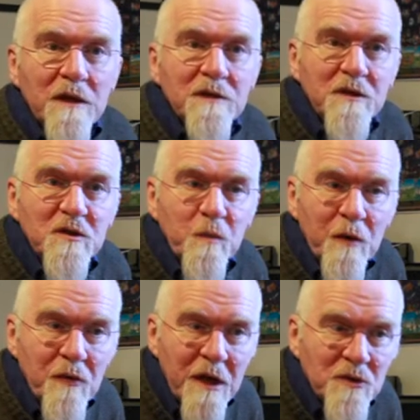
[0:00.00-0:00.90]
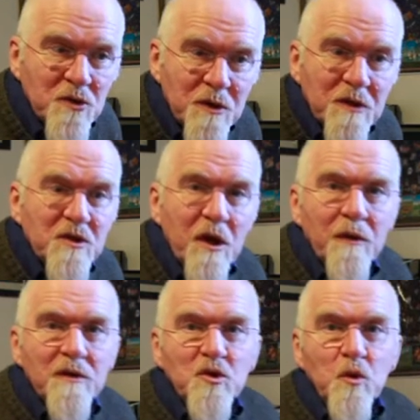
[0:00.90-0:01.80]
and experiential it's
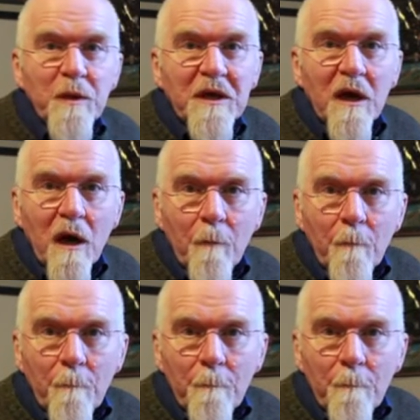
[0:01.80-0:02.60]
going to become.